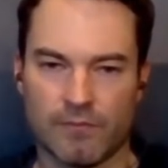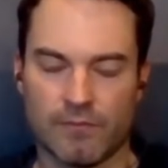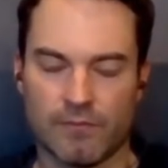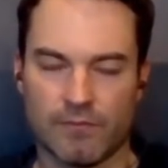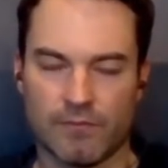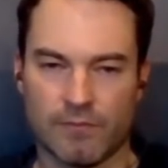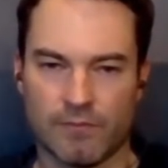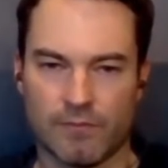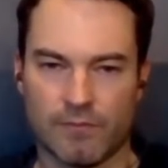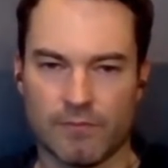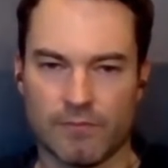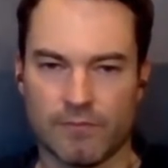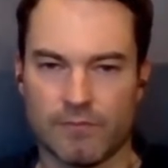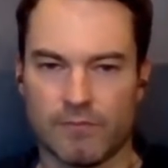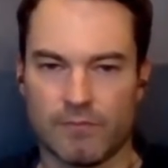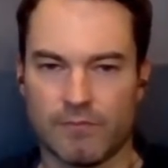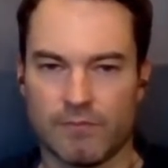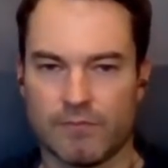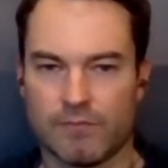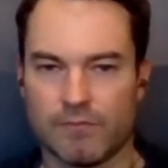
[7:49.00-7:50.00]

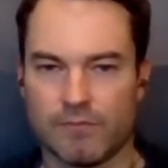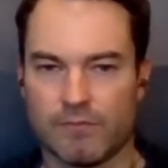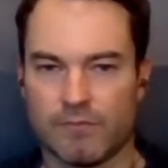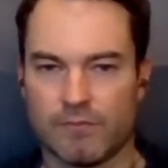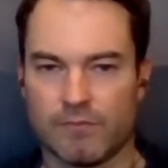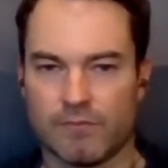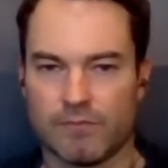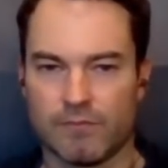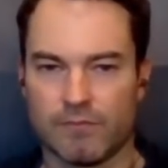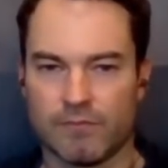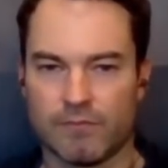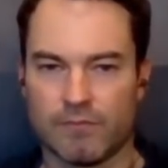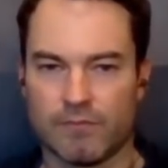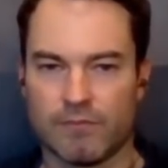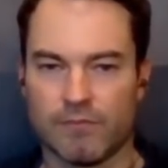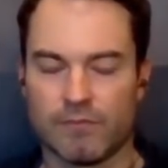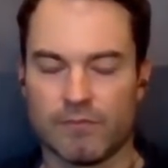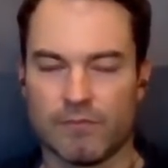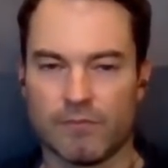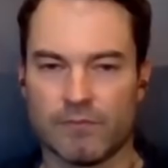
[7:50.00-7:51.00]

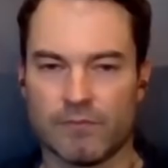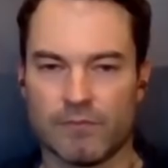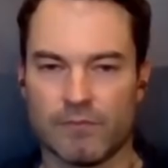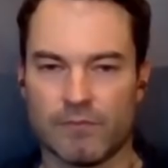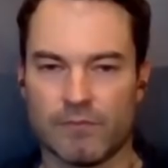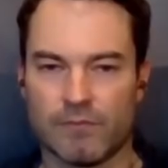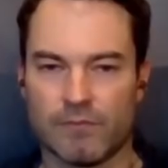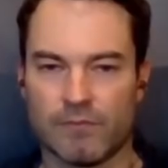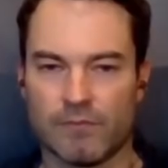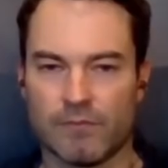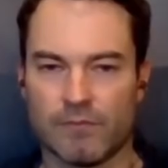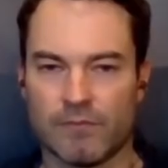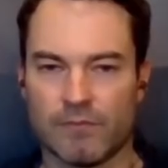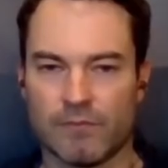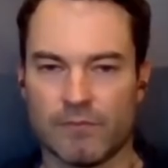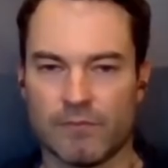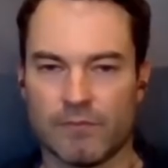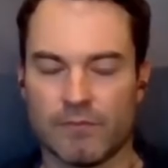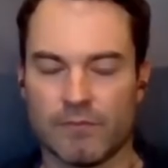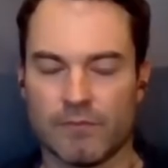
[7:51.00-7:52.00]

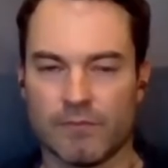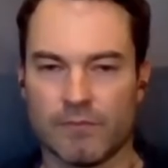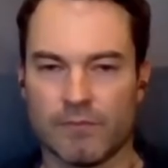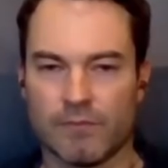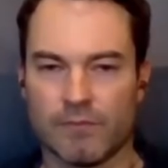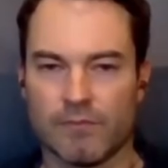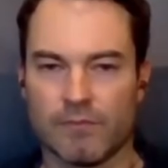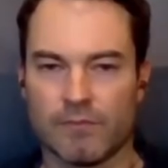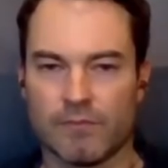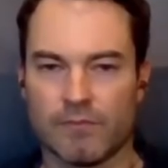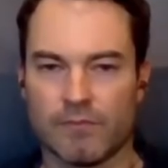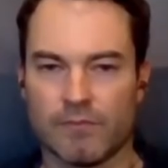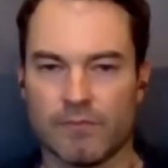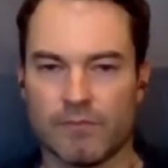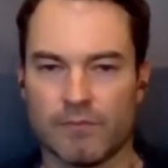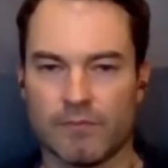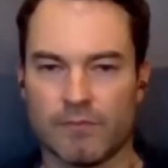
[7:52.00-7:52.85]
This person isn't speaking.